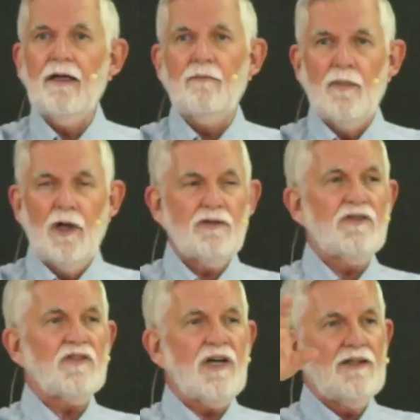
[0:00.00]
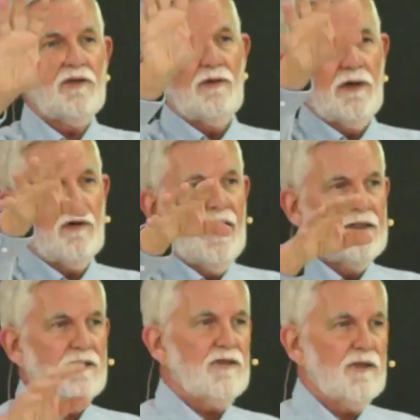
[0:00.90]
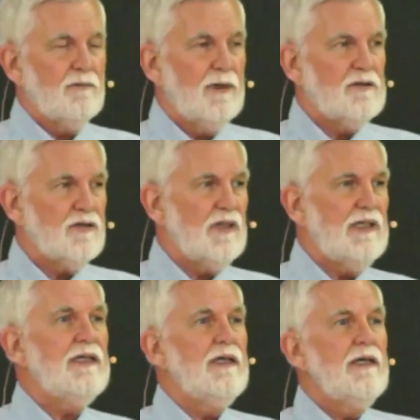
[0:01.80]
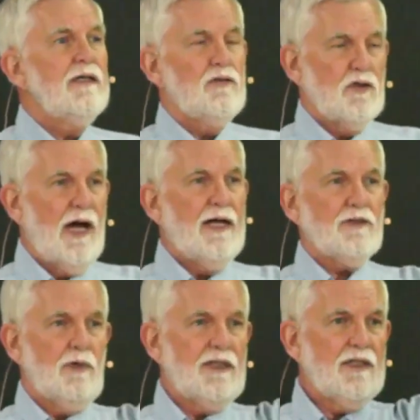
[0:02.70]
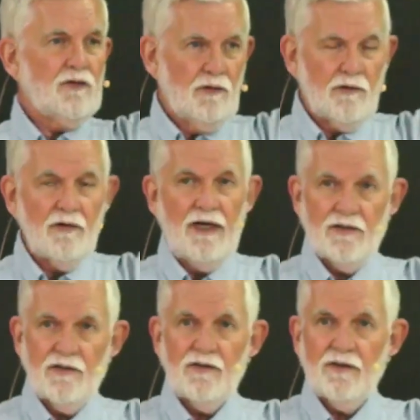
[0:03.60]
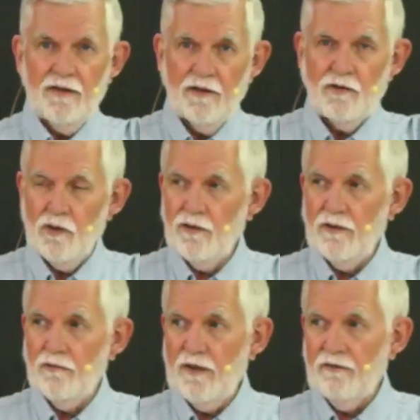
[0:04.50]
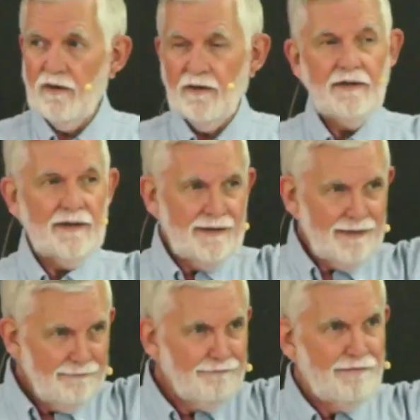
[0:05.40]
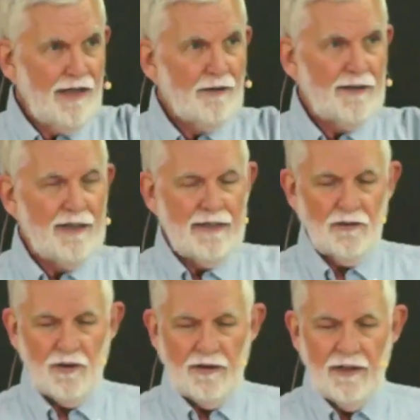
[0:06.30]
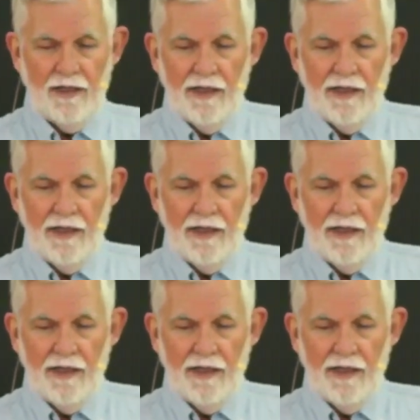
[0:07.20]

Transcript: Yeah, Moses got you across the Red Sea, Joshua gets you across the Jordan River. Validation.